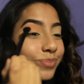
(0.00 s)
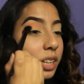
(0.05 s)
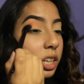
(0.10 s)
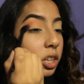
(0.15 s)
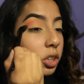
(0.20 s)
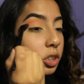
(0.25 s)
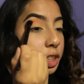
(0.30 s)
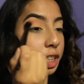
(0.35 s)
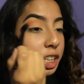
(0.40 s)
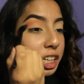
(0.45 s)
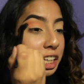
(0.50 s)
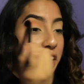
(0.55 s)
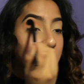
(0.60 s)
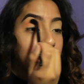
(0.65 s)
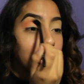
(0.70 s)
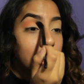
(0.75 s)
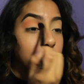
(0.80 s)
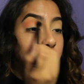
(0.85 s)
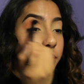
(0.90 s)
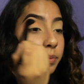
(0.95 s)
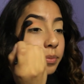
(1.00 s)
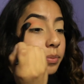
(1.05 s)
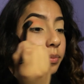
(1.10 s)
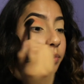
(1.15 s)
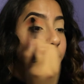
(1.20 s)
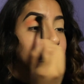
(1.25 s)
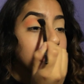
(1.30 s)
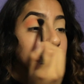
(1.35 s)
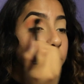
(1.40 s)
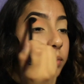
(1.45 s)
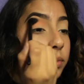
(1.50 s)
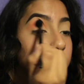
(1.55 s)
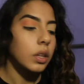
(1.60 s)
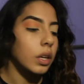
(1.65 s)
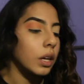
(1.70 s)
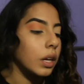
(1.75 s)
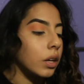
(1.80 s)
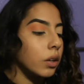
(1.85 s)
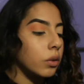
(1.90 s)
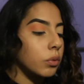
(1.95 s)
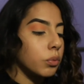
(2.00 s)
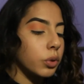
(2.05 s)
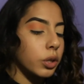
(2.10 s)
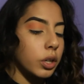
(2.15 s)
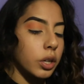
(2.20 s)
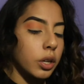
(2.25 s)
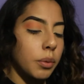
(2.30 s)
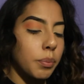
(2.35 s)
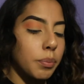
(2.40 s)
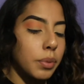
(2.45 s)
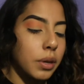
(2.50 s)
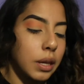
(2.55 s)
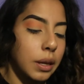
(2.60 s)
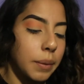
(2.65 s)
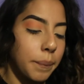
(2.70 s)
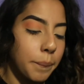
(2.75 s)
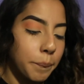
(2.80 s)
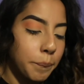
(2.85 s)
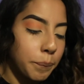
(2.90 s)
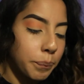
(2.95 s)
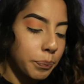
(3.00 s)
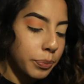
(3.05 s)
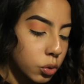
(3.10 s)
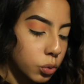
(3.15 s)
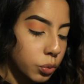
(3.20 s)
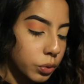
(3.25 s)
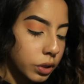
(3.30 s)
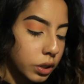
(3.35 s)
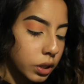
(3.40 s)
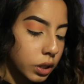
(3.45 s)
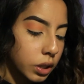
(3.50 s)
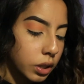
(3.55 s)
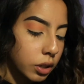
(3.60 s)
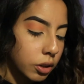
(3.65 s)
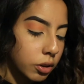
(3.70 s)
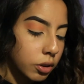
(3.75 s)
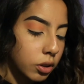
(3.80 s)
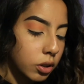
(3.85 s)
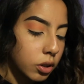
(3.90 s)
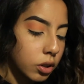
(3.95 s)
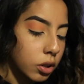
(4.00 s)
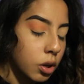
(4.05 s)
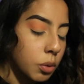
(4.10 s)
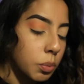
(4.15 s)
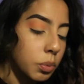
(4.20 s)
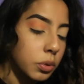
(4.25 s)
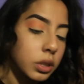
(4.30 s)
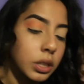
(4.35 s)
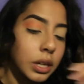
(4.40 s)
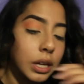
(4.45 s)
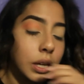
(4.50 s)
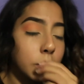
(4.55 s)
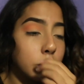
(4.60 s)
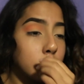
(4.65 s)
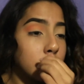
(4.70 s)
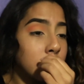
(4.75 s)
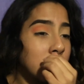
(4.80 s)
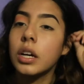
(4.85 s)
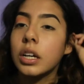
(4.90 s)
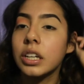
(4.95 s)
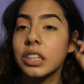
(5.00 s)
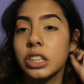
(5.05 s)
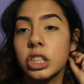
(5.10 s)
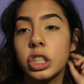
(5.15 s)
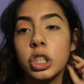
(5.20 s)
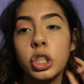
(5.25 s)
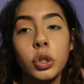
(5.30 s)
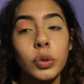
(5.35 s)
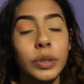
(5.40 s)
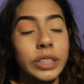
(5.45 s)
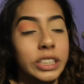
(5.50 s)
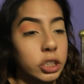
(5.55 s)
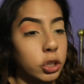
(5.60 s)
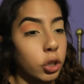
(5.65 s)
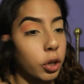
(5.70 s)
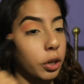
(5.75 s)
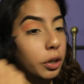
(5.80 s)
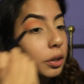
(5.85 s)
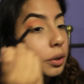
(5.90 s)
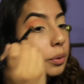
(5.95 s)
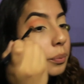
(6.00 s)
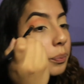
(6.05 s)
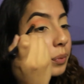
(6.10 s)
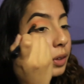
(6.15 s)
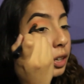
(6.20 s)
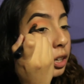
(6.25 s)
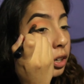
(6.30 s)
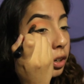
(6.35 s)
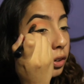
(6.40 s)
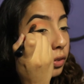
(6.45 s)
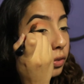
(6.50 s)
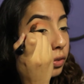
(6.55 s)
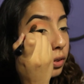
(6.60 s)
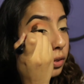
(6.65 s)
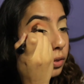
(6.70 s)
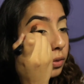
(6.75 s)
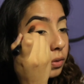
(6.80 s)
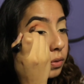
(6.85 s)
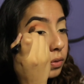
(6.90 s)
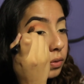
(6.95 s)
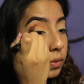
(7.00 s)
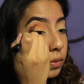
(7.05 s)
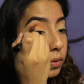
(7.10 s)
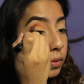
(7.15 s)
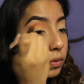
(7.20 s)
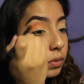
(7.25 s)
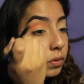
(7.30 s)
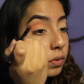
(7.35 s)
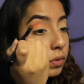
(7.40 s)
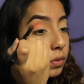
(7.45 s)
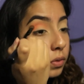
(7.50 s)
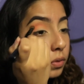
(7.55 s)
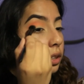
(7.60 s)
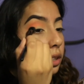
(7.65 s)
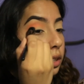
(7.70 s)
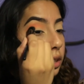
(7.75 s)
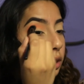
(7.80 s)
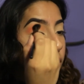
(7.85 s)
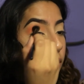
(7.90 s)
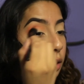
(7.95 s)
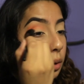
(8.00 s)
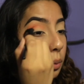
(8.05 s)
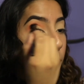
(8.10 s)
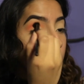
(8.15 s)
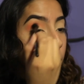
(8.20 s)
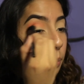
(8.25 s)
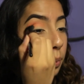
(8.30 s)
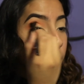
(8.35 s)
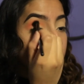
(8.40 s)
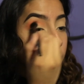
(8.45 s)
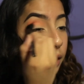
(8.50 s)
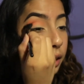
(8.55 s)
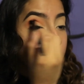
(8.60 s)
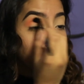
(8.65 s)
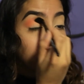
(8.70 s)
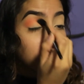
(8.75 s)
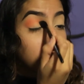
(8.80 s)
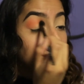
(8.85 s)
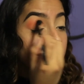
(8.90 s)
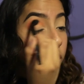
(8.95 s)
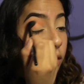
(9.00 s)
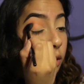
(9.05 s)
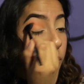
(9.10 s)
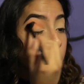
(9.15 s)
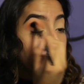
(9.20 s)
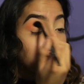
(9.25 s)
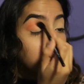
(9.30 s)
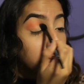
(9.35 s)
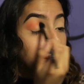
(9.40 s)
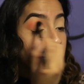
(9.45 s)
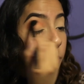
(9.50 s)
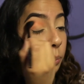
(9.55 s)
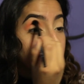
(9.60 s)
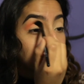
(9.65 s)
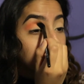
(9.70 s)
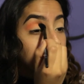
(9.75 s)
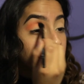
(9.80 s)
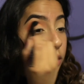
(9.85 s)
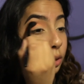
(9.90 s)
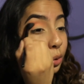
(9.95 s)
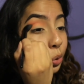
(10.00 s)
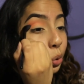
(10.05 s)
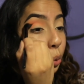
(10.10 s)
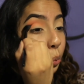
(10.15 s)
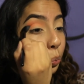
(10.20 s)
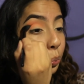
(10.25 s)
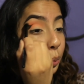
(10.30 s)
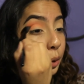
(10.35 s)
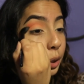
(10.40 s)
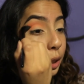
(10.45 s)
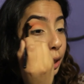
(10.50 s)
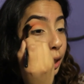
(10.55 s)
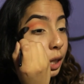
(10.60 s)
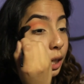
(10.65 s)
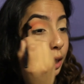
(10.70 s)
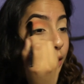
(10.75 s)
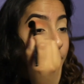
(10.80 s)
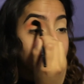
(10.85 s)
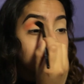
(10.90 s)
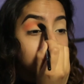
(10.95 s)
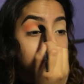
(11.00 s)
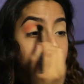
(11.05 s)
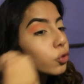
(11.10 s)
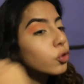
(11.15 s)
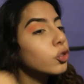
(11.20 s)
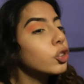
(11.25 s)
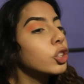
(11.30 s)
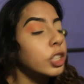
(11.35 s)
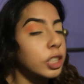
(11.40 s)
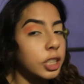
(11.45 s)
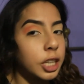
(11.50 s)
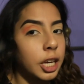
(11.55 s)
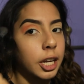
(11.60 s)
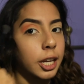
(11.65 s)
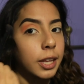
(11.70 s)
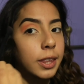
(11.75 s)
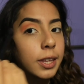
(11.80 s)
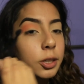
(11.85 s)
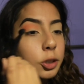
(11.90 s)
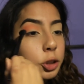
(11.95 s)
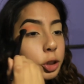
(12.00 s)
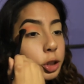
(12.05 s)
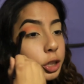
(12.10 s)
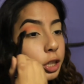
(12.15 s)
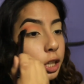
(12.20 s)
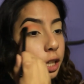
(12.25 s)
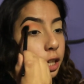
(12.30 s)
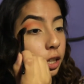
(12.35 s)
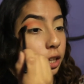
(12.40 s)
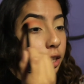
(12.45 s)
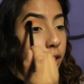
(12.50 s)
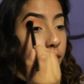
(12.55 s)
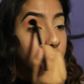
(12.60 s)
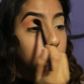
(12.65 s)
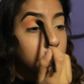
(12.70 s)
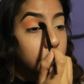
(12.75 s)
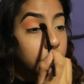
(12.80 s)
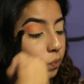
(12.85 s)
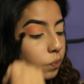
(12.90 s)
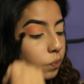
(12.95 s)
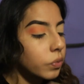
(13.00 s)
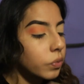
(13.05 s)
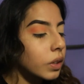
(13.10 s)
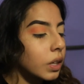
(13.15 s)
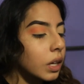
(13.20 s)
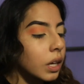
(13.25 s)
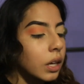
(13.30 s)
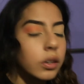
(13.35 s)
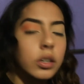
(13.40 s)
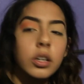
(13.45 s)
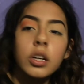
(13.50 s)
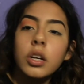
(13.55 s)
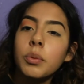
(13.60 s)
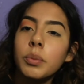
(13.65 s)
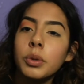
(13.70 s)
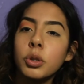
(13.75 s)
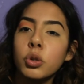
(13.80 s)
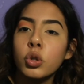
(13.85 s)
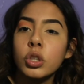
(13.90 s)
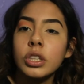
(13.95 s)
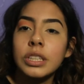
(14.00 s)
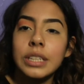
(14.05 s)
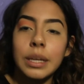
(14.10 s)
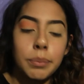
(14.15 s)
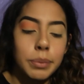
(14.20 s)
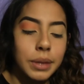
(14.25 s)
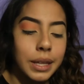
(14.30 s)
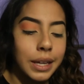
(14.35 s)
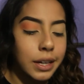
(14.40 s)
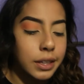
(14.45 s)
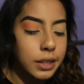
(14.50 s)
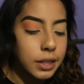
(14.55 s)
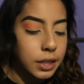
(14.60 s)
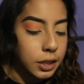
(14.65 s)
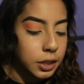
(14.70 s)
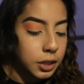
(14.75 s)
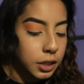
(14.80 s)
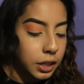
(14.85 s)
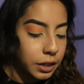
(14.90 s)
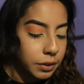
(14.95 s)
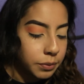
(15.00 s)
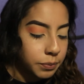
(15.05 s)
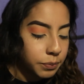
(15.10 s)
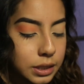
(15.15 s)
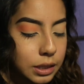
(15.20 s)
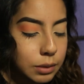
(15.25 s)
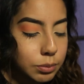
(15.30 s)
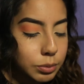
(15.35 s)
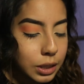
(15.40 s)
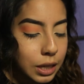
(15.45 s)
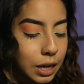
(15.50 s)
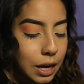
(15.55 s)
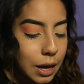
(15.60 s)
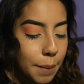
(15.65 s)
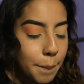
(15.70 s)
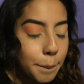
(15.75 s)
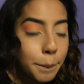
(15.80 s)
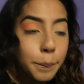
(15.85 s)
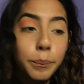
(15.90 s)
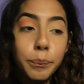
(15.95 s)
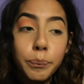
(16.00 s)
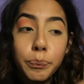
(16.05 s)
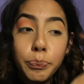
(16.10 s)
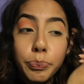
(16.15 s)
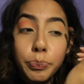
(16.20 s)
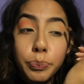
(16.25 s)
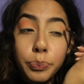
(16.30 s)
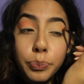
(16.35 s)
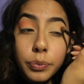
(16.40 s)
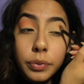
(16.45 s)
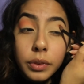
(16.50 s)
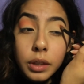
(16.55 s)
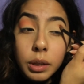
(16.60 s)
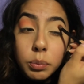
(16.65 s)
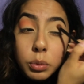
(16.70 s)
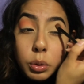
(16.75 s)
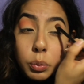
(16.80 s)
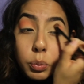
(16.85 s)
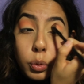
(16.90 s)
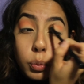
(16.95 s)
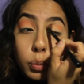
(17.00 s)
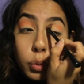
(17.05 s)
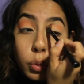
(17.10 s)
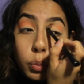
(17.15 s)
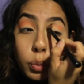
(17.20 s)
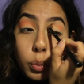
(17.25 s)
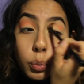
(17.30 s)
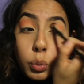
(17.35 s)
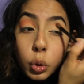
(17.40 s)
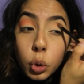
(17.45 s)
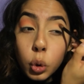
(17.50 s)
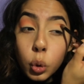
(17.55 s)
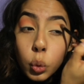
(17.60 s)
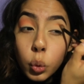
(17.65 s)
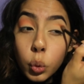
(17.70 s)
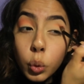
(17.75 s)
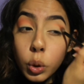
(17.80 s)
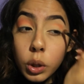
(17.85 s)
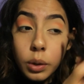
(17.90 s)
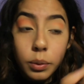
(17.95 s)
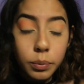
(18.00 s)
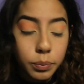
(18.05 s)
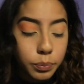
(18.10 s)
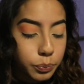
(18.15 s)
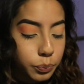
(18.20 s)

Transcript: I look chinita. And we're gonna be doing that a couple times until it's dark enough. This is like a bright color, bro. It's like so pretty, guys. She's getting there. She's getting there. Okay, I'm gonna do the same thing on the other eye. Tap, tap. Tap, tap, tap, tap, tap, tap, tap, tap.